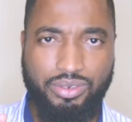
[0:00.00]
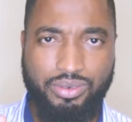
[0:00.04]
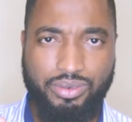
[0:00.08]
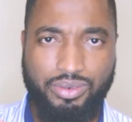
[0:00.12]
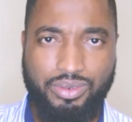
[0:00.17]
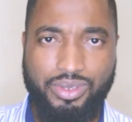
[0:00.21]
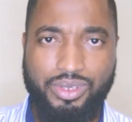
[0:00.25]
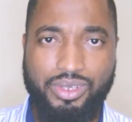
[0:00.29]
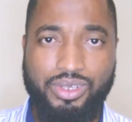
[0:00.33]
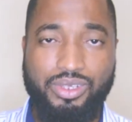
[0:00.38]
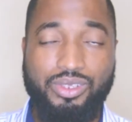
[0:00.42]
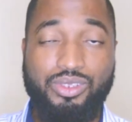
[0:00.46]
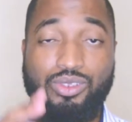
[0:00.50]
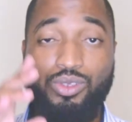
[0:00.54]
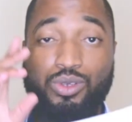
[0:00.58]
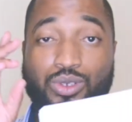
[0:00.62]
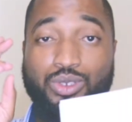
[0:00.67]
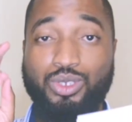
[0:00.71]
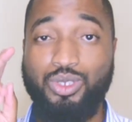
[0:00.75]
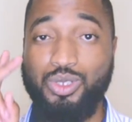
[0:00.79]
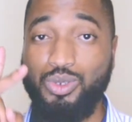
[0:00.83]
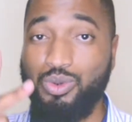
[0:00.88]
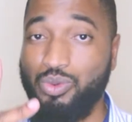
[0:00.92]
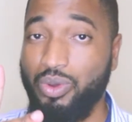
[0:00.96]
though.
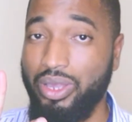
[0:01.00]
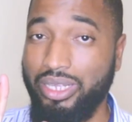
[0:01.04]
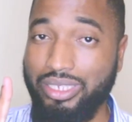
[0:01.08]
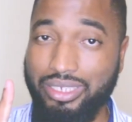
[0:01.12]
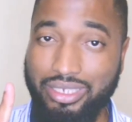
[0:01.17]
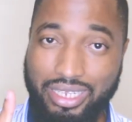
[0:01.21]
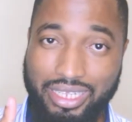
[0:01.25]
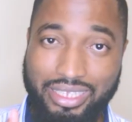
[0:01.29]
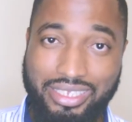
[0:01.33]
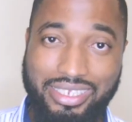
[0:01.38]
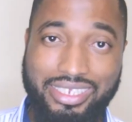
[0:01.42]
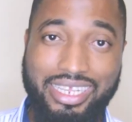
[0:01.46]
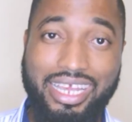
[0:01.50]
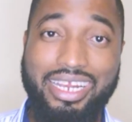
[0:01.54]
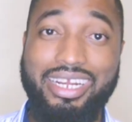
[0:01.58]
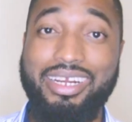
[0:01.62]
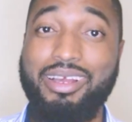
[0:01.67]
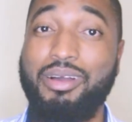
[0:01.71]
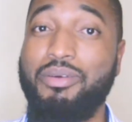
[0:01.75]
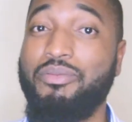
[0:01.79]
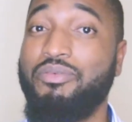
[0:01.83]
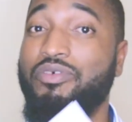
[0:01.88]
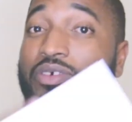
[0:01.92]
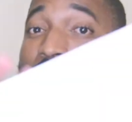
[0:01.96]
Those 2 questions
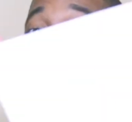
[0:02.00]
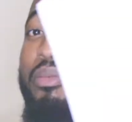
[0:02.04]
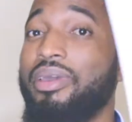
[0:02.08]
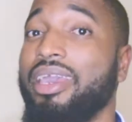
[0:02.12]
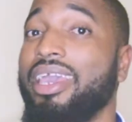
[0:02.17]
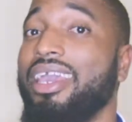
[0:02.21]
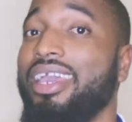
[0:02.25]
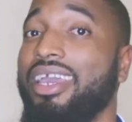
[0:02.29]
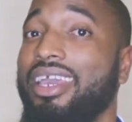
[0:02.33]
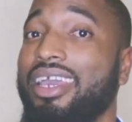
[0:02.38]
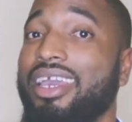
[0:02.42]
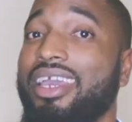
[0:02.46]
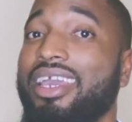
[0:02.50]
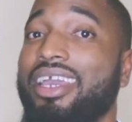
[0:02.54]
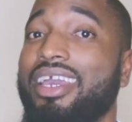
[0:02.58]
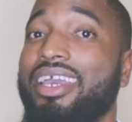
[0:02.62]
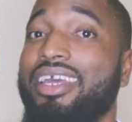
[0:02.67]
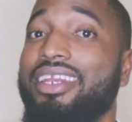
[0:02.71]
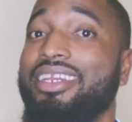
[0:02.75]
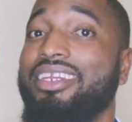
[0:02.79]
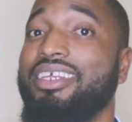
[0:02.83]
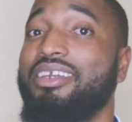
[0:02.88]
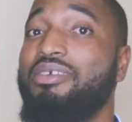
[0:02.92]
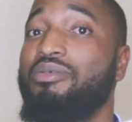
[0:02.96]
can come from
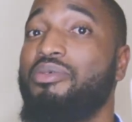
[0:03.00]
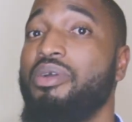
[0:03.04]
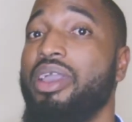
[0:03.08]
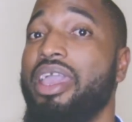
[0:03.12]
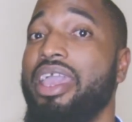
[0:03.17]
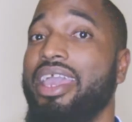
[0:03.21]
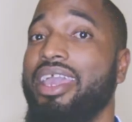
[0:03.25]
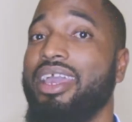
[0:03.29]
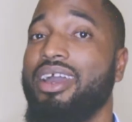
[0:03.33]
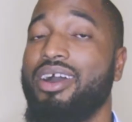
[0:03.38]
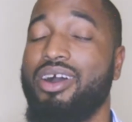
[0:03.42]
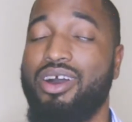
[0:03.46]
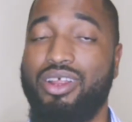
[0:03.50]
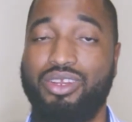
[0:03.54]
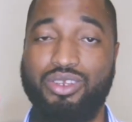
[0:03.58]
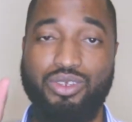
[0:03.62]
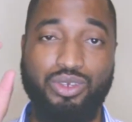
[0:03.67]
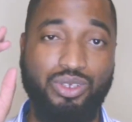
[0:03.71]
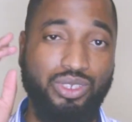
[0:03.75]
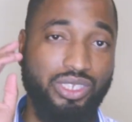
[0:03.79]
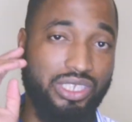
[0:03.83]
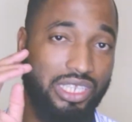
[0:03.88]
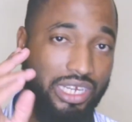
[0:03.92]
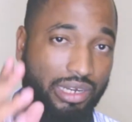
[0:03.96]
anywhere on
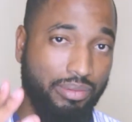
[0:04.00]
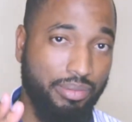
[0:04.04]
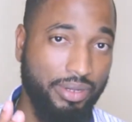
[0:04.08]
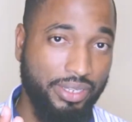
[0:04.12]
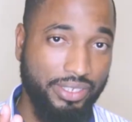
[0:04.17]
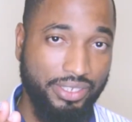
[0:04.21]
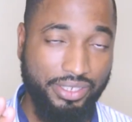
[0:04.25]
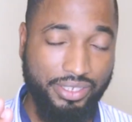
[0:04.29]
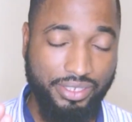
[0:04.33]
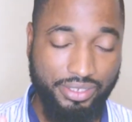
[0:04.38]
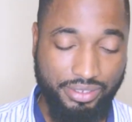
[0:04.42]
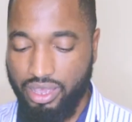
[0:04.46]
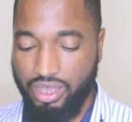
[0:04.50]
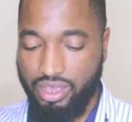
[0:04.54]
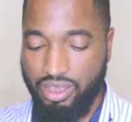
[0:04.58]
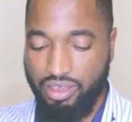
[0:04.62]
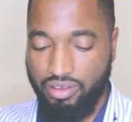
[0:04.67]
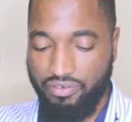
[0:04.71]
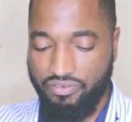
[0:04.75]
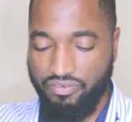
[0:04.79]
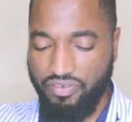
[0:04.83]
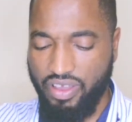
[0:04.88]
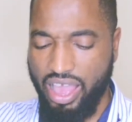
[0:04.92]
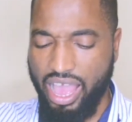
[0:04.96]
your syllabus.
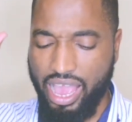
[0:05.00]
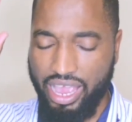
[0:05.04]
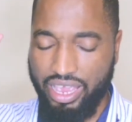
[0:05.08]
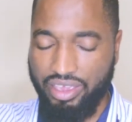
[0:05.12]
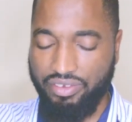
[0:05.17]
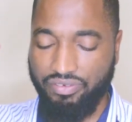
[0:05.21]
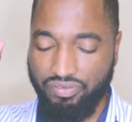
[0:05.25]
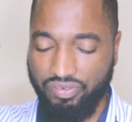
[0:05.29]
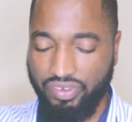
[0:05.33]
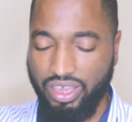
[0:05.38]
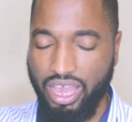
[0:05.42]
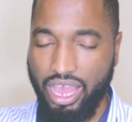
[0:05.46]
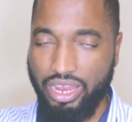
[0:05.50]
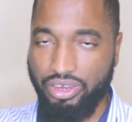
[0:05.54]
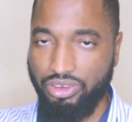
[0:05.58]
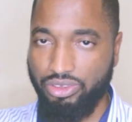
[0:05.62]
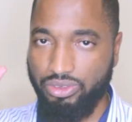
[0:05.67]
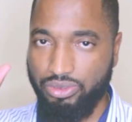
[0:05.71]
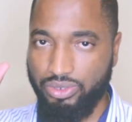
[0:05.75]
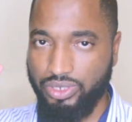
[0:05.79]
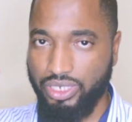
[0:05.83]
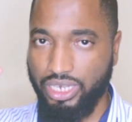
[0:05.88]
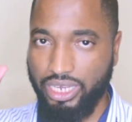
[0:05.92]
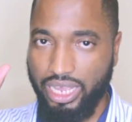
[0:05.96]
5. Can
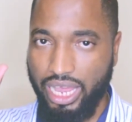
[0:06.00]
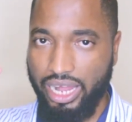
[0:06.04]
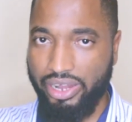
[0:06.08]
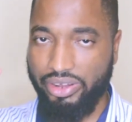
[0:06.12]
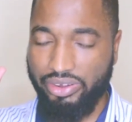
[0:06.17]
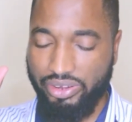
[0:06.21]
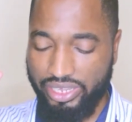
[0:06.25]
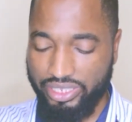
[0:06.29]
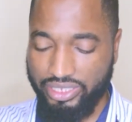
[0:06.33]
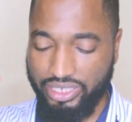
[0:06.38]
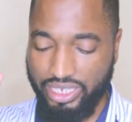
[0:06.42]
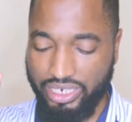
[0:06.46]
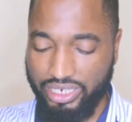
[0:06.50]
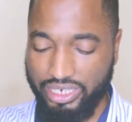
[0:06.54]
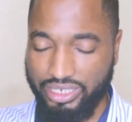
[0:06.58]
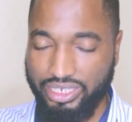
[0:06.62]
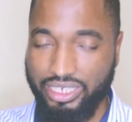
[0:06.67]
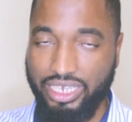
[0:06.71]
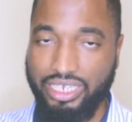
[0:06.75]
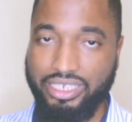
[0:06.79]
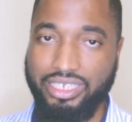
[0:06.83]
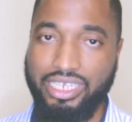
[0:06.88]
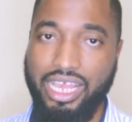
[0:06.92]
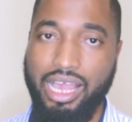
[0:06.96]
you use a calculator in
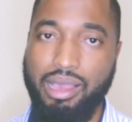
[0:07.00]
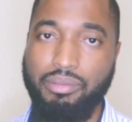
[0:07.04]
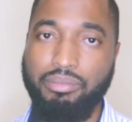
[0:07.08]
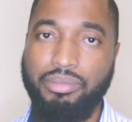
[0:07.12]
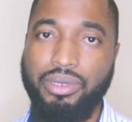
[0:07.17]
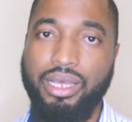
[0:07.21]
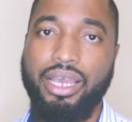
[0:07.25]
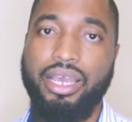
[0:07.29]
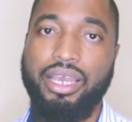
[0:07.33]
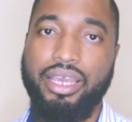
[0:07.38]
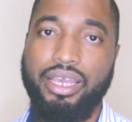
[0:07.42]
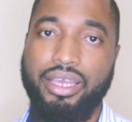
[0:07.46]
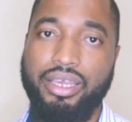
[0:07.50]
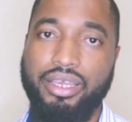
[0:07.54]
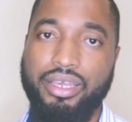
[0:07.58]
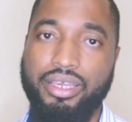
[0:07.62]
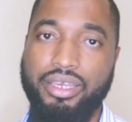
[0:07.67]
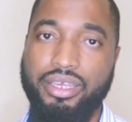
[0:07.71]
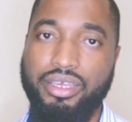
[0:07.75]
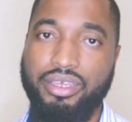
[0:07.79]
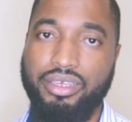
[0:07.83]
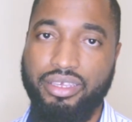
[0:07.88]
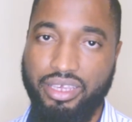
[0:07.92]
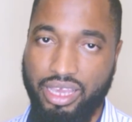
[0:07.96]
this
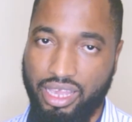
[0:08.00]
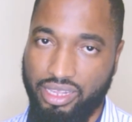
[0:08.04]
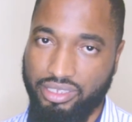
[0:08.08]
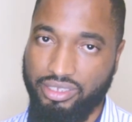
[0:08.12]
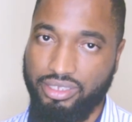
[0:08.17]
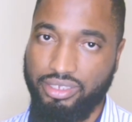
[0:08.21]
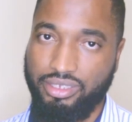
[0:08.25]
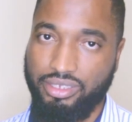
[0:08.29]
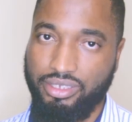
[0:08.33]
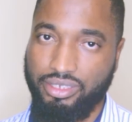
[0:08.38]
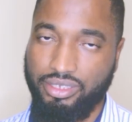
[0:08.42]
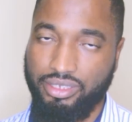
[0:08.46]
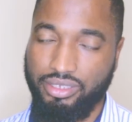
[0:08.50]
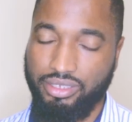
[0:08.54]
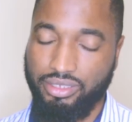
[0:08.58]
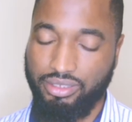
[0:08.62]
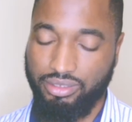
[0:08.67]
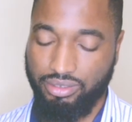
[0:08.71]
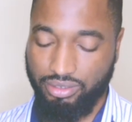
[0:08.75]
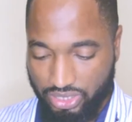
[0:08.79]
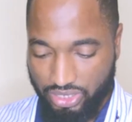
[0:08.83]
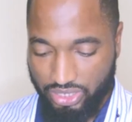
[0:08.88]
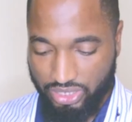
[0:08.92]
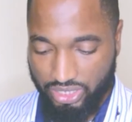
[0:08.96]
exam? Yes.
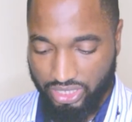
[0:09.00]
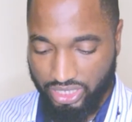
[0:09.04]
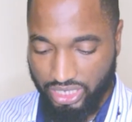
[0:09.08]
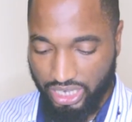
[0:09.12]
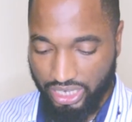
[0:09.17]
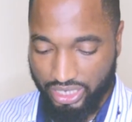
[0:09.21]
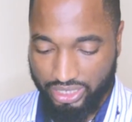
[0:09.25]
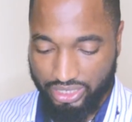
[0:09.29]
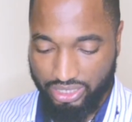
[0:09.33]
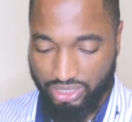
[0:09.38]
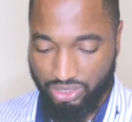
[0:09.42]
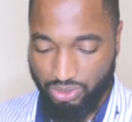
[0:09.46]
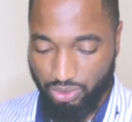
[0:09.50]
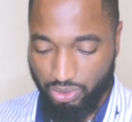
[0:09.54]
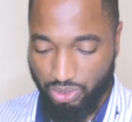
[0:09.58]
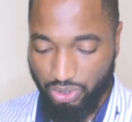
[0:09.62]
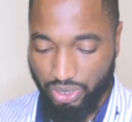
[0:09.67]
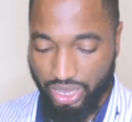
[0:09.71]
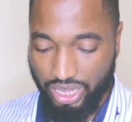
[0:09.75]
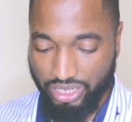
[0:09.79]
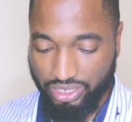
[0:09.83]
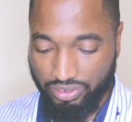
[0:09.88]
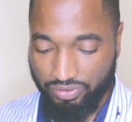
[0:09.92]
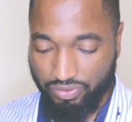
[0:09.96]
6. Do
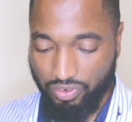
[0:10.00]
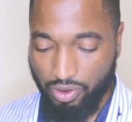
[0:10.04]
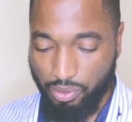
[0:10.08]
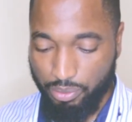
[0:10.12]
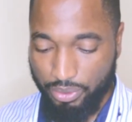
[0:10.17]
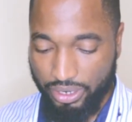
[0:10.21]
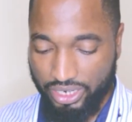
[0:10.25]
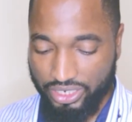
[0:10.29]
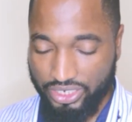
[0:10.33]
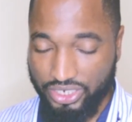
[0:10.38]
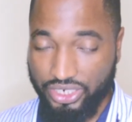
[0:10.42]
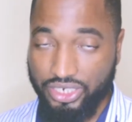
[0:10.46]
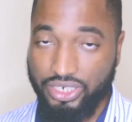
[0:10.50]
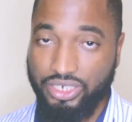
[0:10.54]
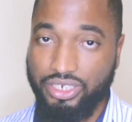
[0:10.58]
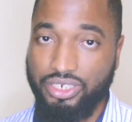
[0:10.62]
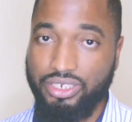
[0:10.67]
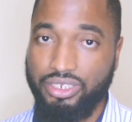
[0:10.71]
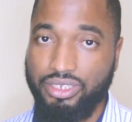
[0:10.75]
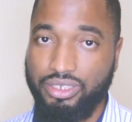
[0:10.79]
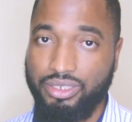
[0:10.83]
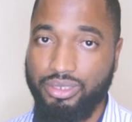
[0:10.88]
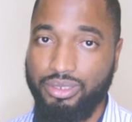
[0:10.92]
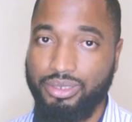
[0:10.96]
you get a formula
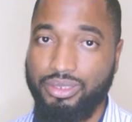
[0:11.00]
sheet?